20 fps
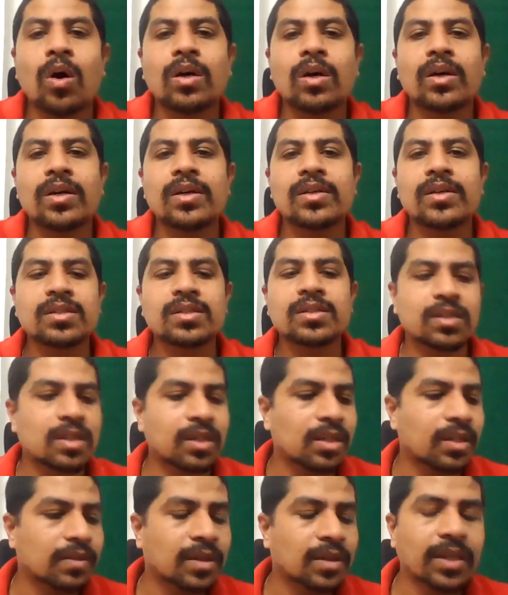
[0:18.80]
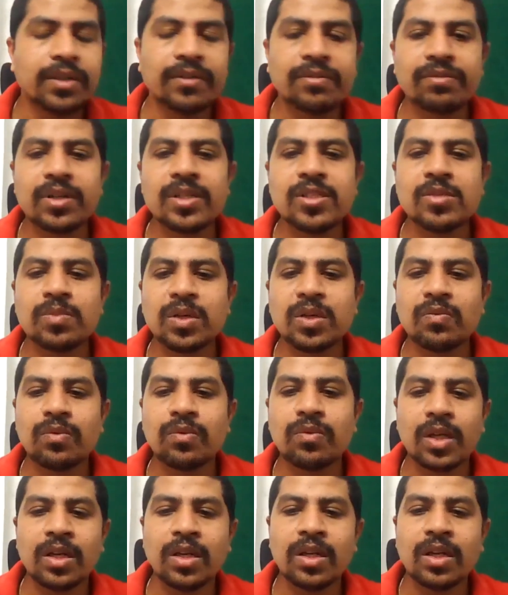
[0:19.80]
what is uh, the difference
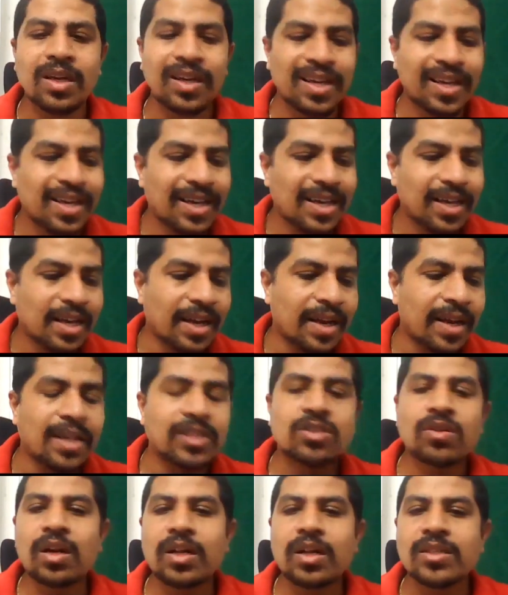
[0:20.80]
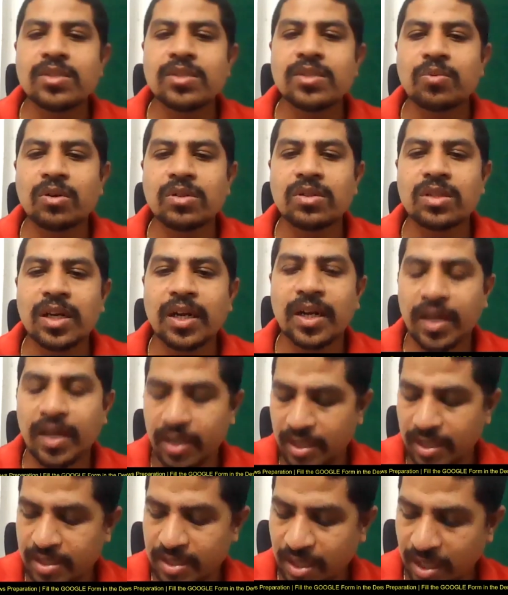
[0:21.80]
between natural response
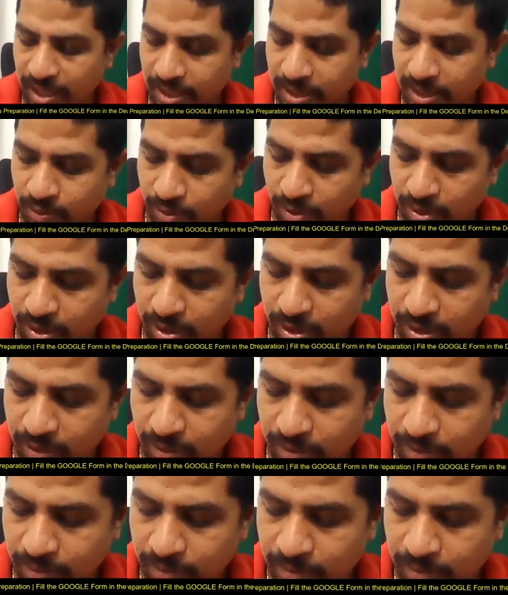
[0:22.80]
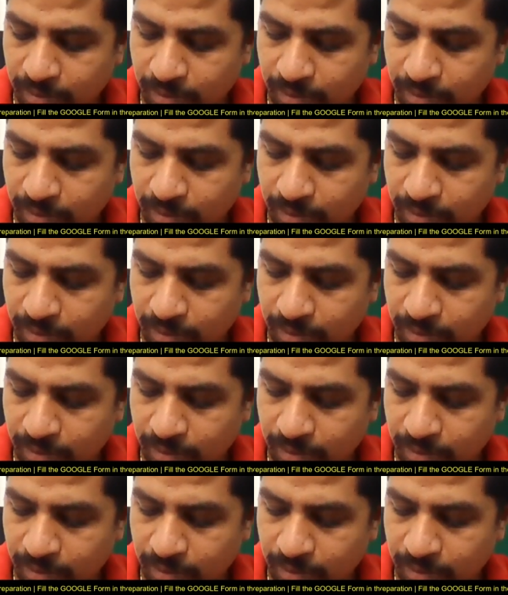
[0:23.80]
and transient response?